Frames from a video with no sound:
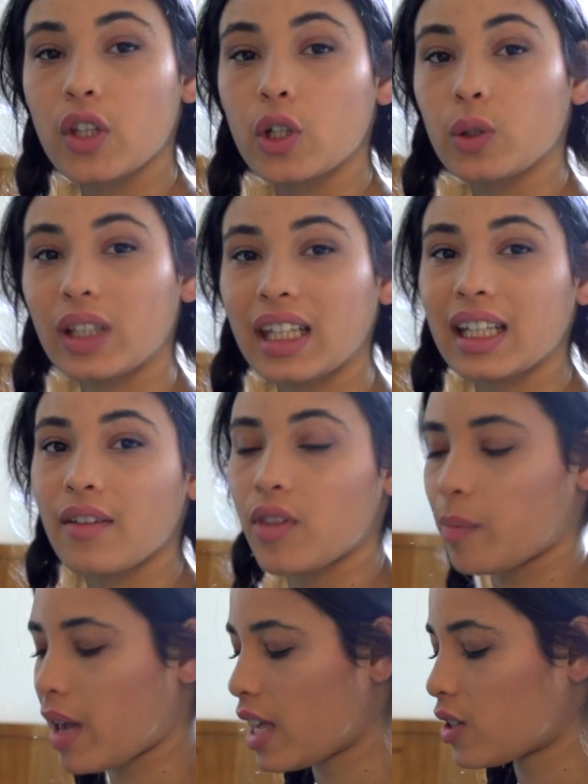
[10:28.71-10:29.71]
the green of
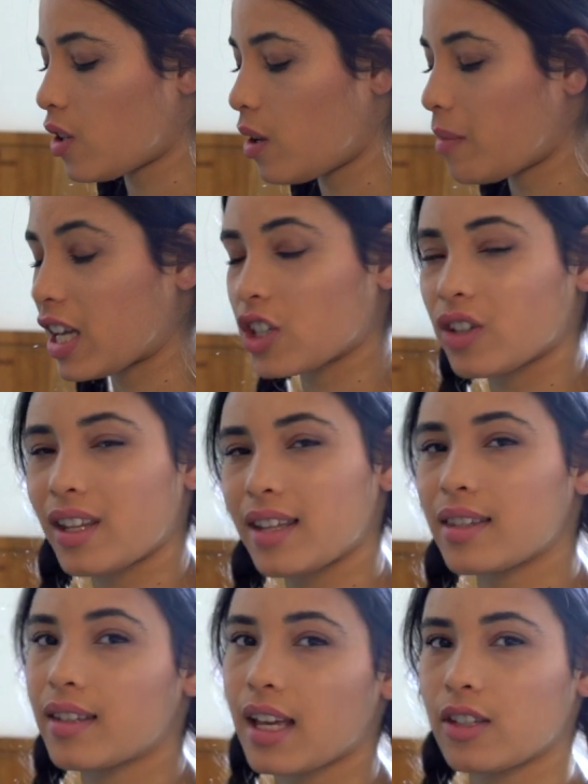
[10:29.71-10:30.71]
the basil and make sure that
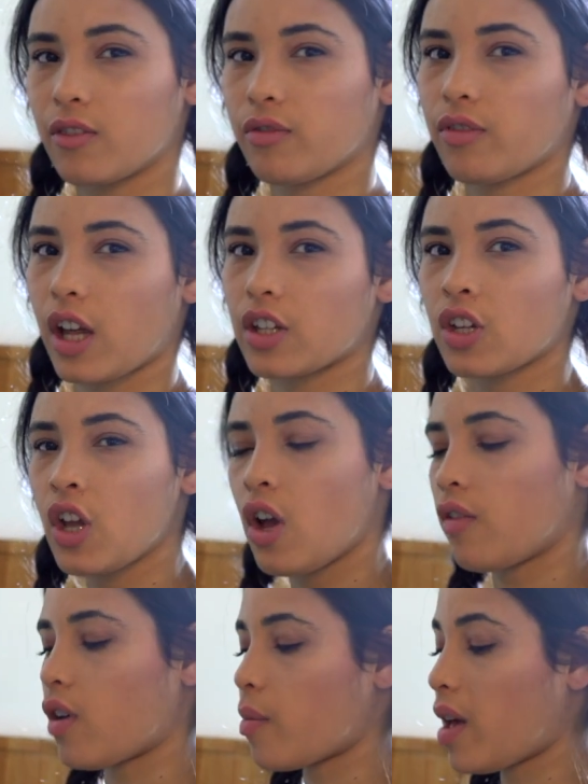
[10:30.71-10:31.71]
it's nice and fresh
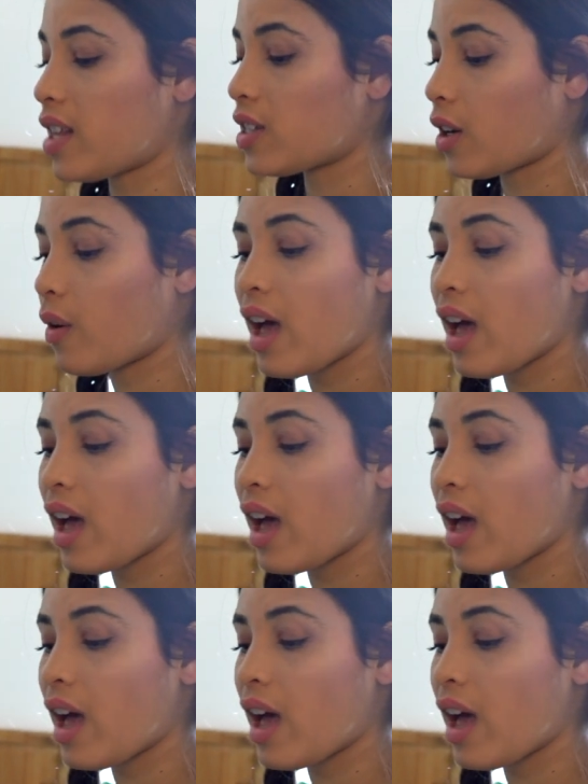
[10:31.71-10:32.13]
for our pesto.